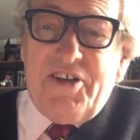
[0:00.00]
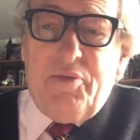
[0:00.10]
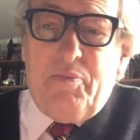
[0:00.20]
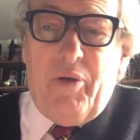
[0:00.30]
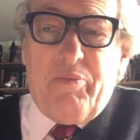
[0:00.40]
of
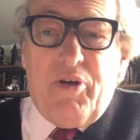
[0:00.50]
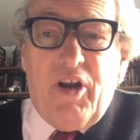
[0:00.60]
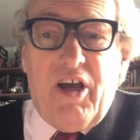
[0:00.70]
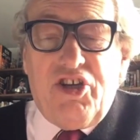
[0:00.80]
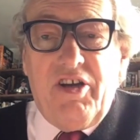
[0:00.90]
the
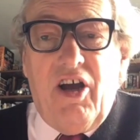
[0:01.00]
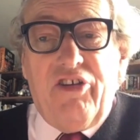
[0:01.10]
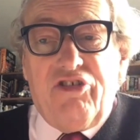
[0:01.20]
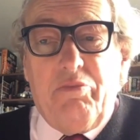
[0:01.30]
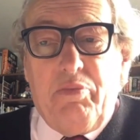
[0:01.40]
population are
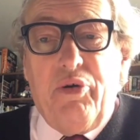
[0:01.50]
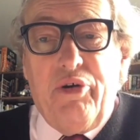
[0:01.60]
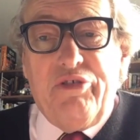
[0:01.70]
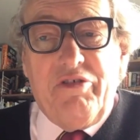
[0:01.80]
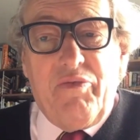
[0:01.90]

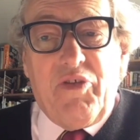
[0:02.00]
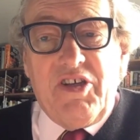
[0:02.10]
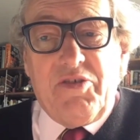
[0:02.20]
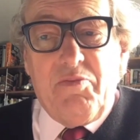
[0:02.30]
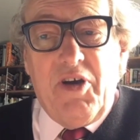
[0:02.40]
supportive of
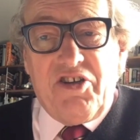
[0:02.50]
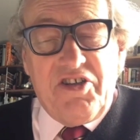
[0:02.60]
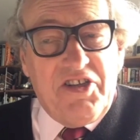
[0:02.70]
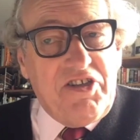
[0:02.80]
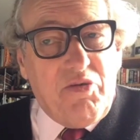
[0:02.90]
these measures.
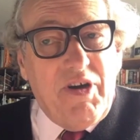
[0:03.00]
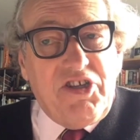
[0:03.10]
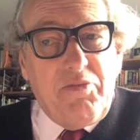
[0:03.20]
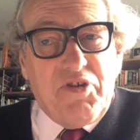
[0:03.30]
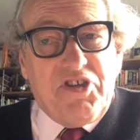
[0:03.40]
It's
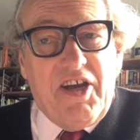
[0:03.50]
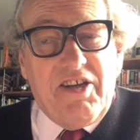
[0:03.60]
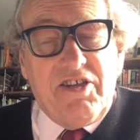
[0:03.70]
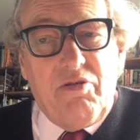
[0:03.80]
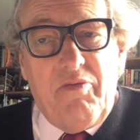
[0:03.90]

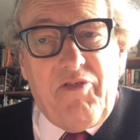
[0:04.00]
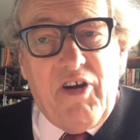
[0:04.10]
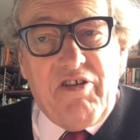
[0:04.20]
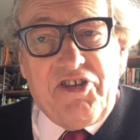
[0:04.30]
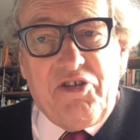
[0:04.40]
20% who are
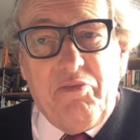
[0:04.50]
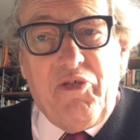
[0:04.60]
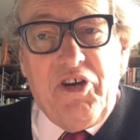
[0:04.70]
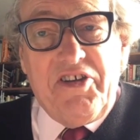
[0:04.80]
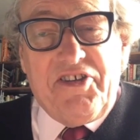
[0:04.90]
very
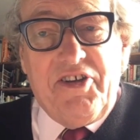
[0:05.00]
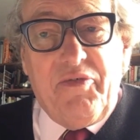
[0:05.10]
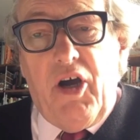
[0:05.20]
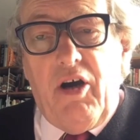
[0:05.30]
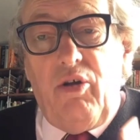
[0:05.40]
subversive.
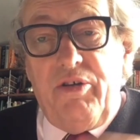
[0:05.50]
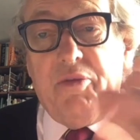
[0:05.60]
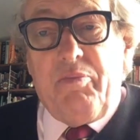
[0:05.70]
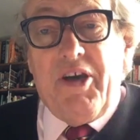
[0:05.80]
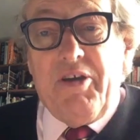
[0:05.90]
Older
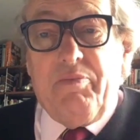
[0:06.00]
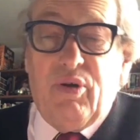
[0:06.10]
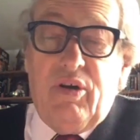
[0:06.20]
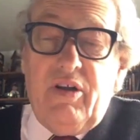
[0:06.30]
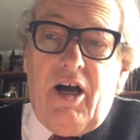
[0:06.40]

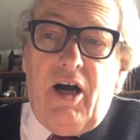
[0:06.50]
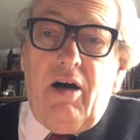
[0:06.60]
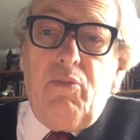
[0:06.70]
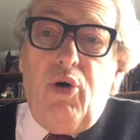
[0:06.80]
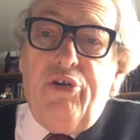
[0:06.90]
people are
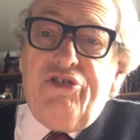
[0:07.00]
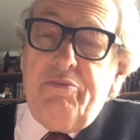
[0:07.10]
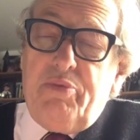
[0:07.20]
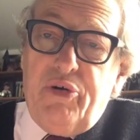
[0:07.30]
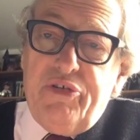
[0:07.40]
more
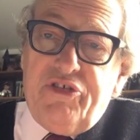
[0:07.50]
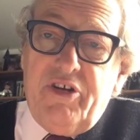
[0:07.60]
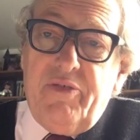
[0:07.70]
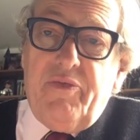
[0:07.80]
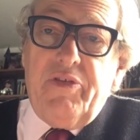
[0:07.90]

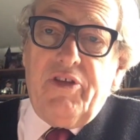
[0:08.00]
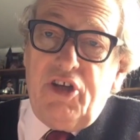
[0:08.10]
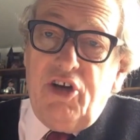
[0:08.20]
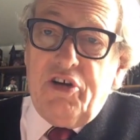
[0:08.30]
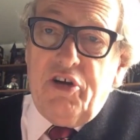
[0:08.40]
supportive than
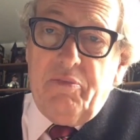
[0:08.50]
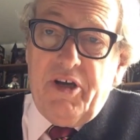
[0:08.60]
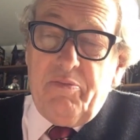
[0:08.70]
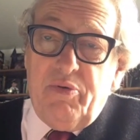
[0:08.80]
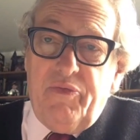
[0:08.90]
younger
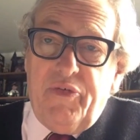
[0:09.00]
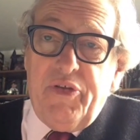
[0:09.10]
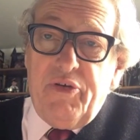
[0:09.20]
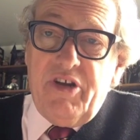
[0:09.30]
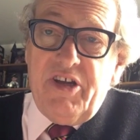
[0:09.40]
people for
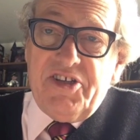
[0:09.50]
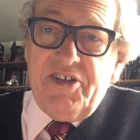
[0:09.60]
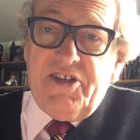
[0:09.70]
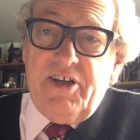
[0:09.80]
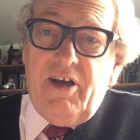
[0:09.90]
the
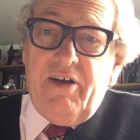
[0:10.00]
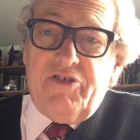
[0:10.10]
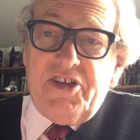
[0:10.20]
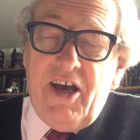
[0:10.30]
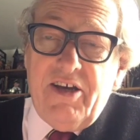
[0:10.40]
reasons I've
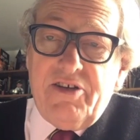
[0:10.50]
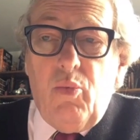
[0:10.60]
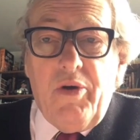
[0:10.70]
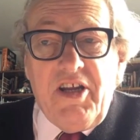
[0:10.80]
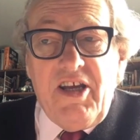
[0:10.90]
said.
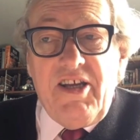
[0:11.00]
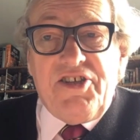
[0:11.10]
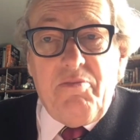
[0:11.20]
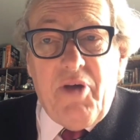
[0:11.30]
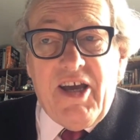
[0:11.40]
We need
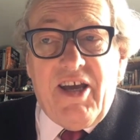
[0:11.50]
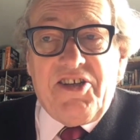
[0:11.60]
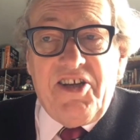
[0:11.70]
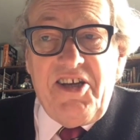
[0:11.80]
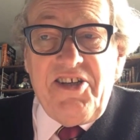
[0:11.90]
to make
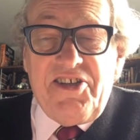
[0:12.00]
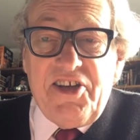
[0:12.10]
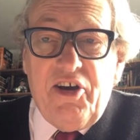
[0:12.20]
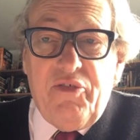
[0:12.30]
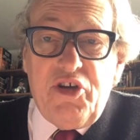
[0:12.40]
it
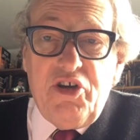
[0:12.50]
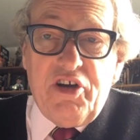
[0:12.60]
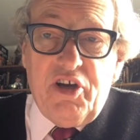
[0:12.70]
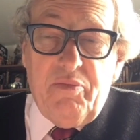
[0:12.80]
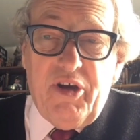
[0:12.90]
easier for
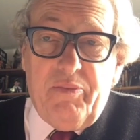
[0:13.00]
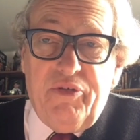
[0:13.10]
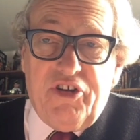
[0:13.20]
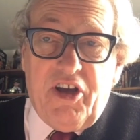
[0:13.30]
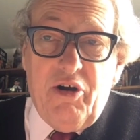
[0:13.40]
younger people
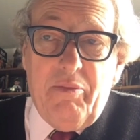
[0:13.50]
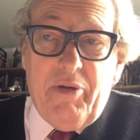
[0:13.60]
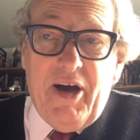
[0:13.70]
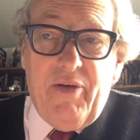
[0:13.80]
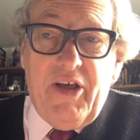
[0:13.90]
to go
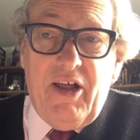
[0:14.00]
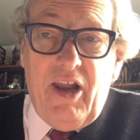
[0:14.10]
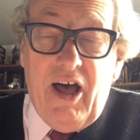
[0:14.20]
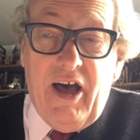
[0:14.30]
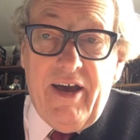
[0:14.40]
about their
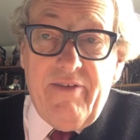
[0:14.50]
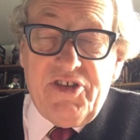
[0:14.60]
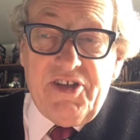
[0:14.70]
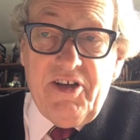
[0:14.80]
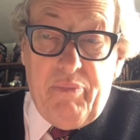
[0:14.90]

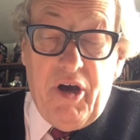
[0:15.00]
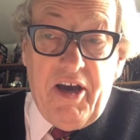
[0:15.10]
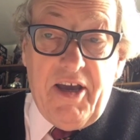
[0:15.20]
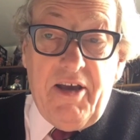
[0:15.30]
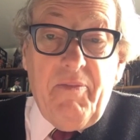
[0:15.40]
lives by